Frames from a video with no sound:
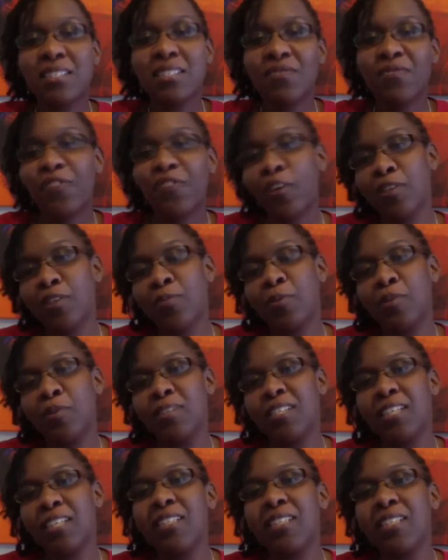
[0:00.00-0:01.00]
multiple
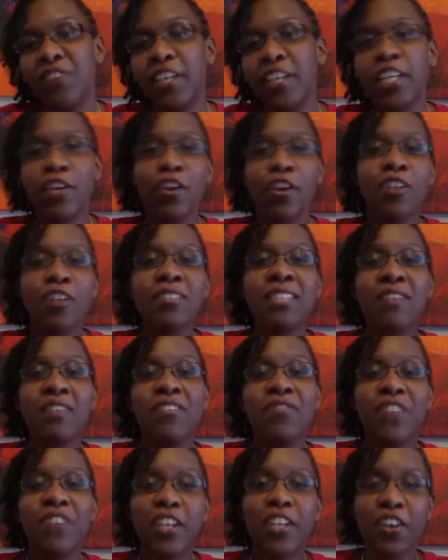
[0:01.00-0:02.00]
six-figure or
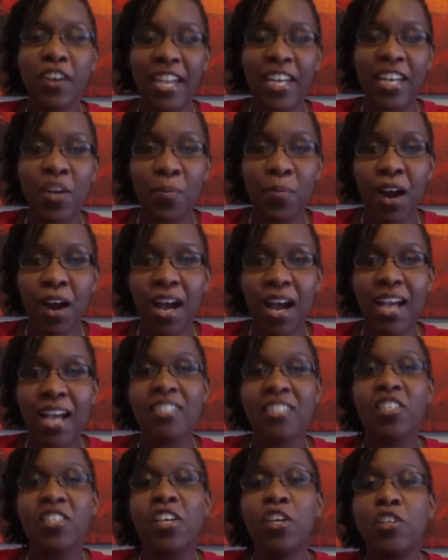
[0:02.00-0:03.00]
seven-figure
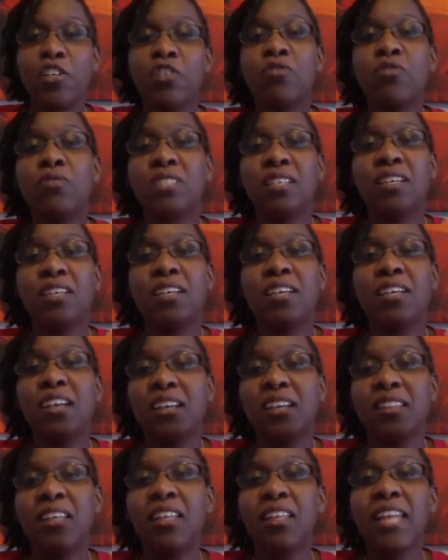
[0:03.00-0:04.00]
enterprise using
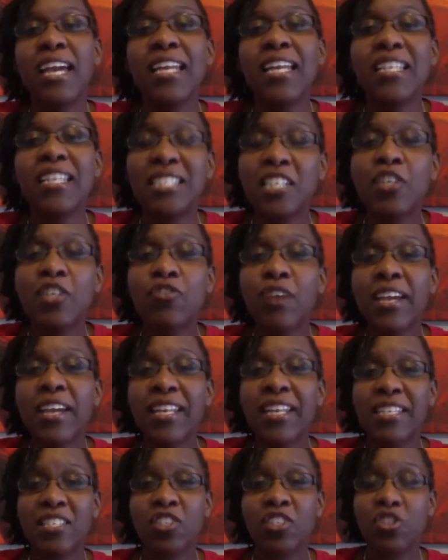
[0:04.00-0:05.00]
the latest and
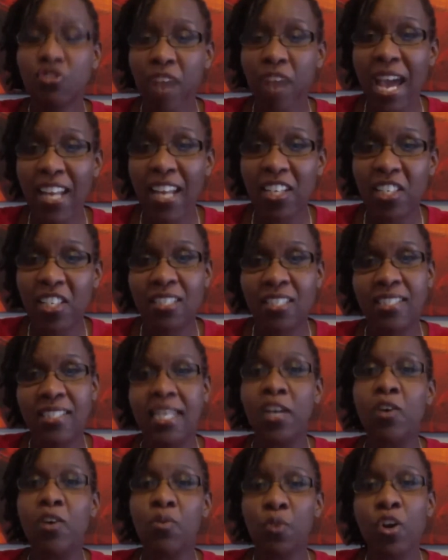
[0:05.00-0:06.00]
greatest strategies
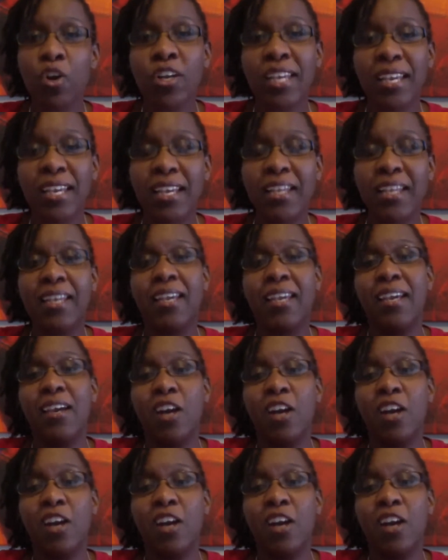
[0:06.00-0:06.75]
that are working